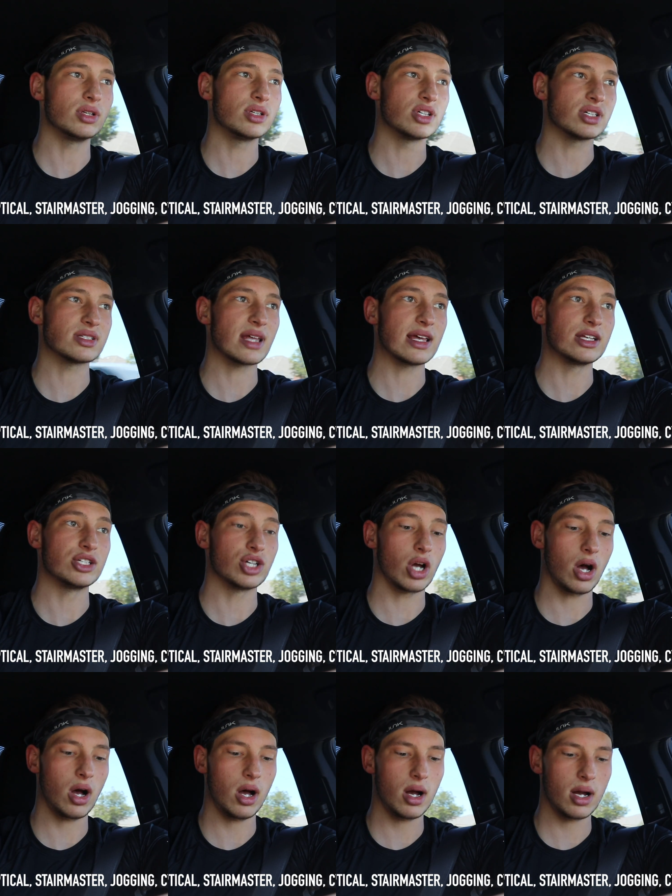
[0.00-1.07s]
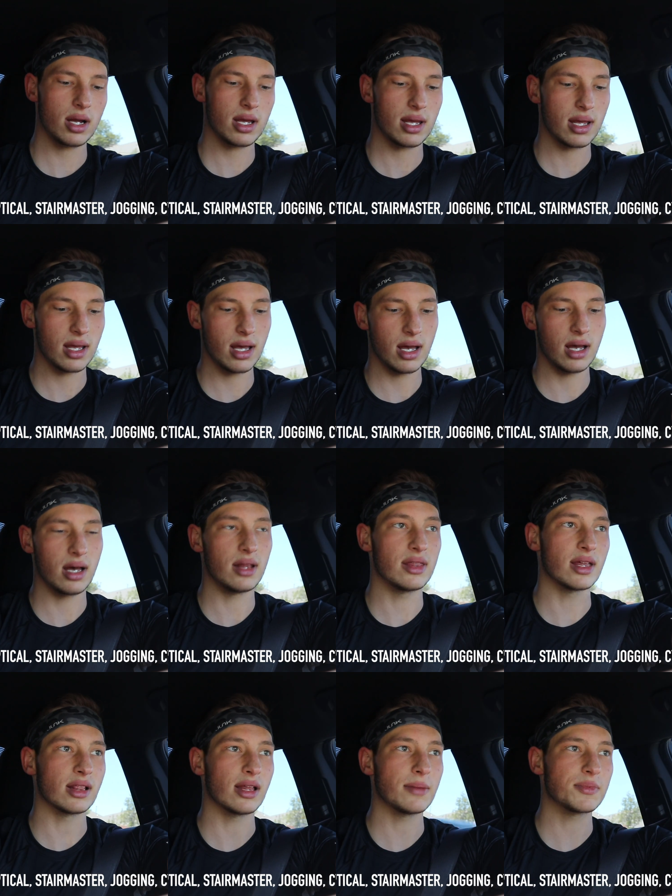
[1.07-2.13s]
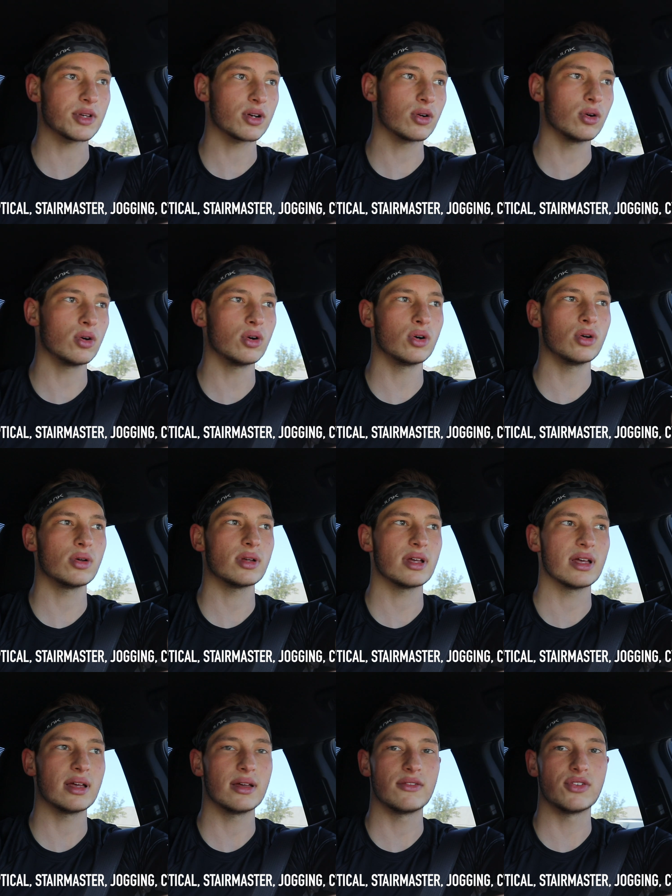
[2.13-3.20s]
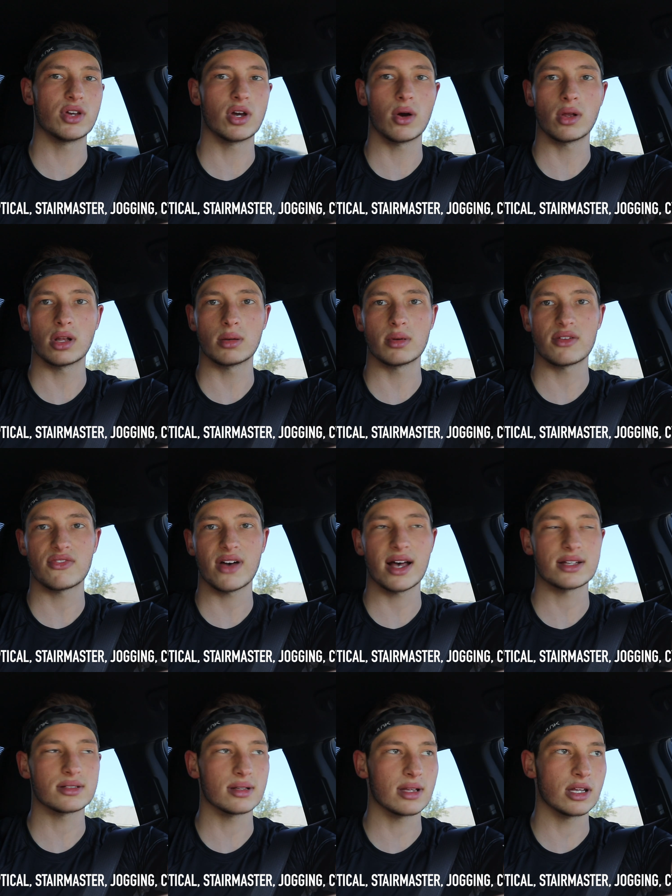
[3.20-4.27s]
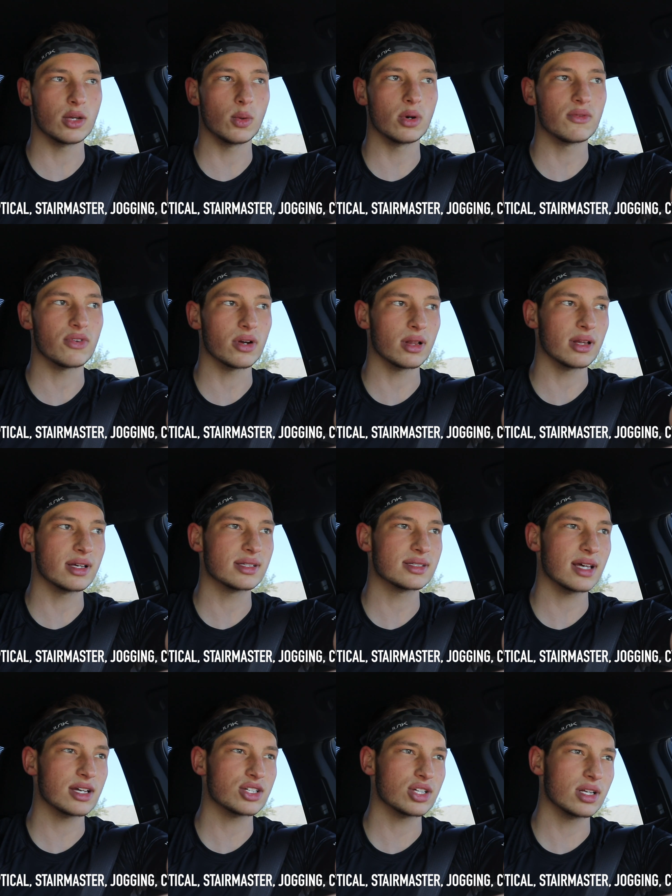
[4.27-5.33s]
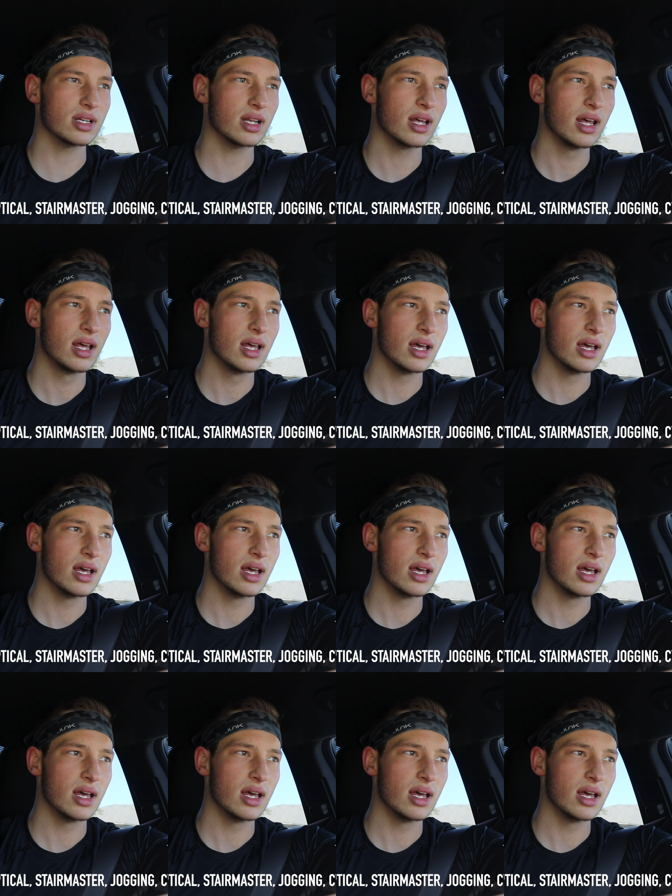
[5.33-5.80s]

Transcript: just a jog, the elliptical if you go a little bit faster than you would for a LISS session,